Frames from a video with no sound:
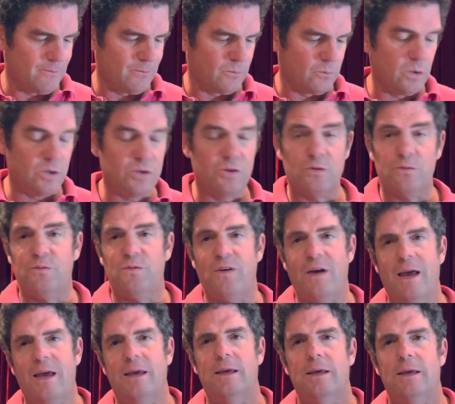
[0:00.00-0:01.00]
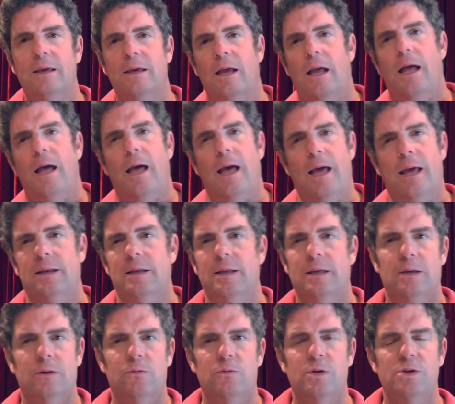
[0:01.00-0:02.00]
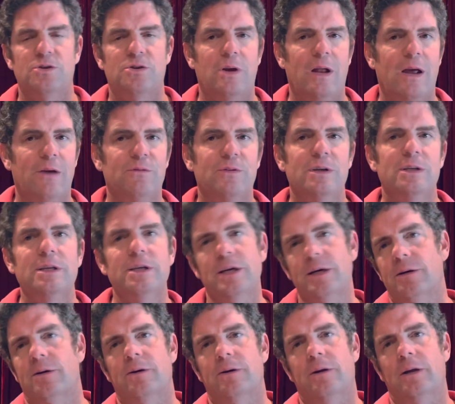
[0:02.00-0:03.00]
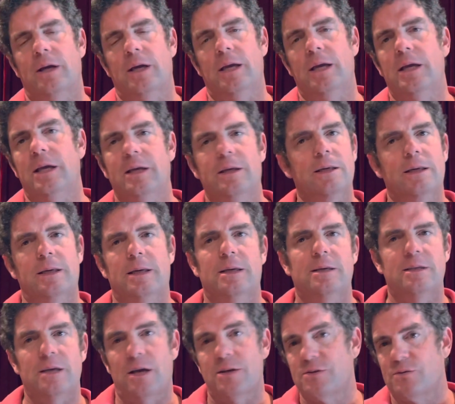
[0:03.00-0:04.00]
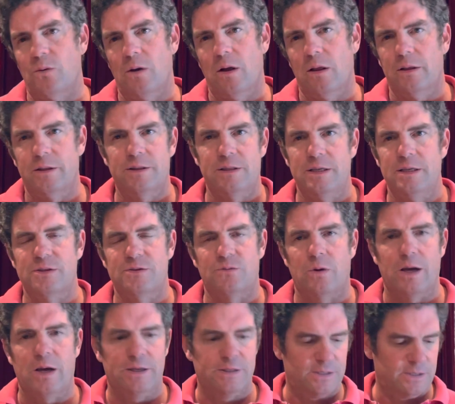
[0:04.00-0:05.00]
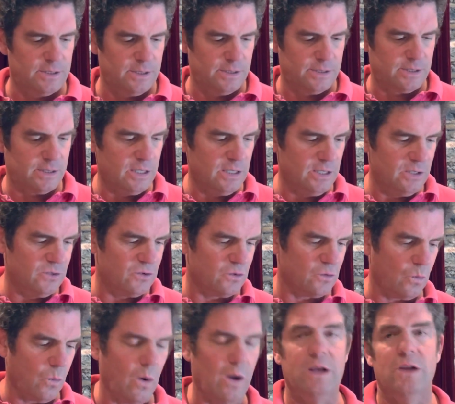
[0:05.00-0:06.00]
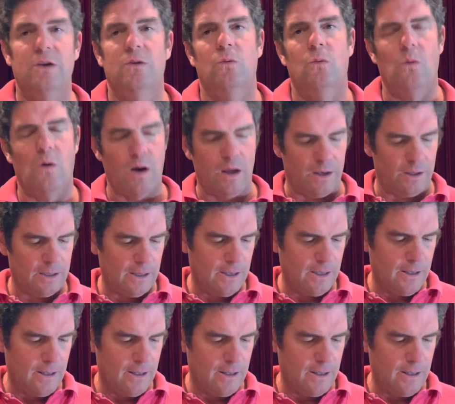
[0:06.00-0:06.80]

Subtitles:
Richard Fahey, and Richard every year, he does well at these races. He's 20-1.